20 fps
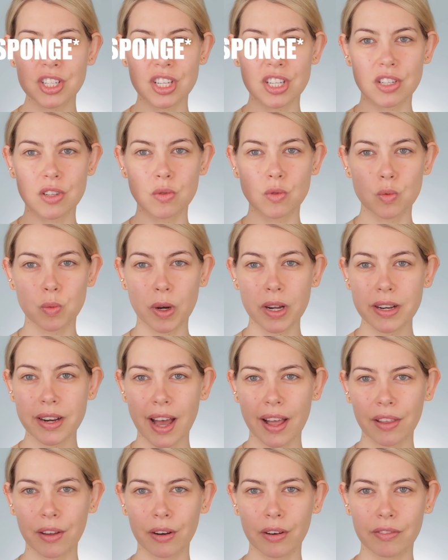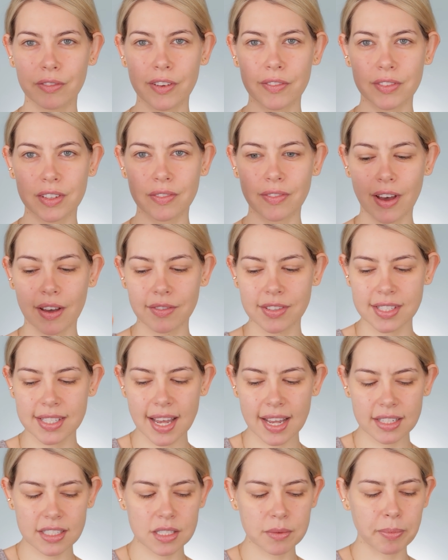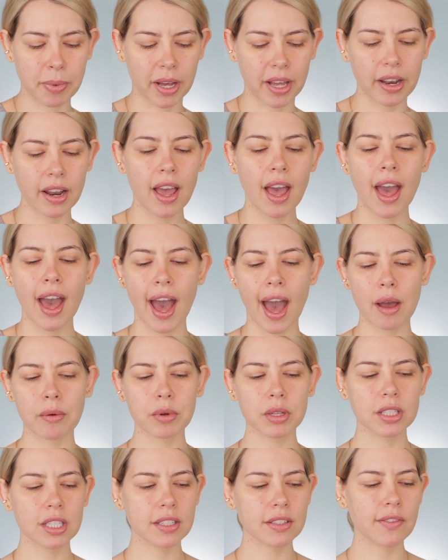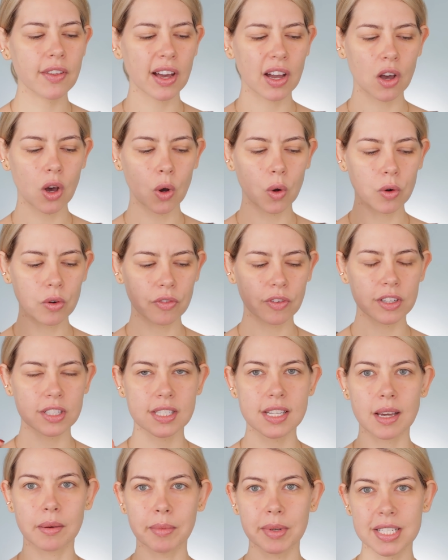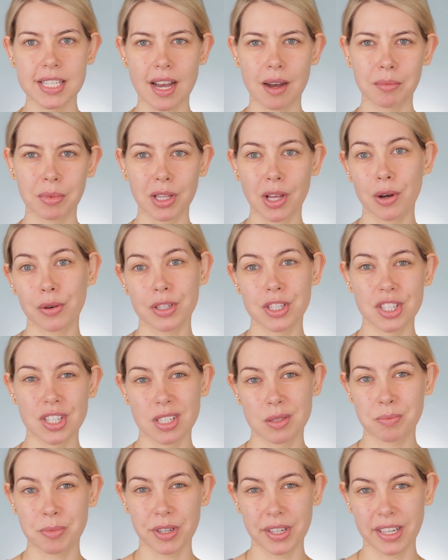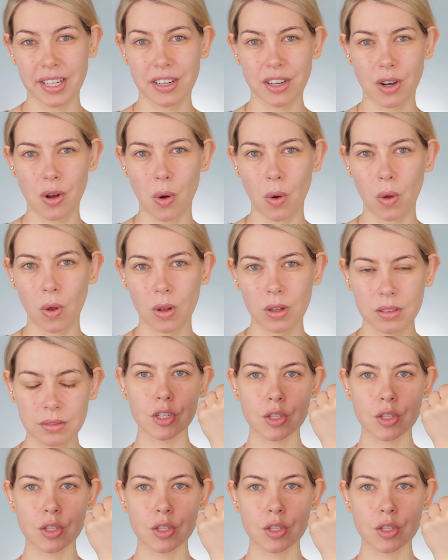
This is $1.55, but I will leave the code for Sigma down below. It's just Brittany Nicole.